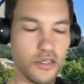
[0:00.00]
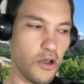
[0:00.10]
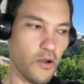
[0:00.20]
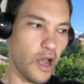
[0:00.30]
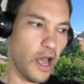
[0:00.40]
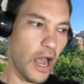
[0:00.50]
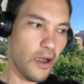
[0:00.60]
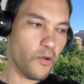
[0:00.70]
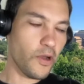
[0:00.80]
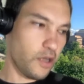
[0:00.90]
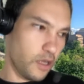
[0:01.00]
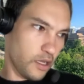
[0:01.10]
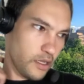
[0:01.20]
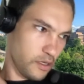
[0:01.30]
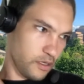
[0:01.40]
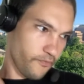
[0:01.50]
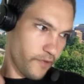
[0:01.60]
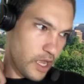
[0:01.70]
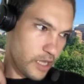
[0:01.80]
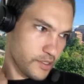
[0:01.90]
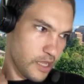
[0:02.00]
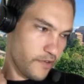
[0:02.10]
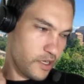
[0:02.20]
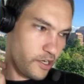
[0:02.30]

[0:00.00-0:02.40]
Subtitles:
So I went on Fox 7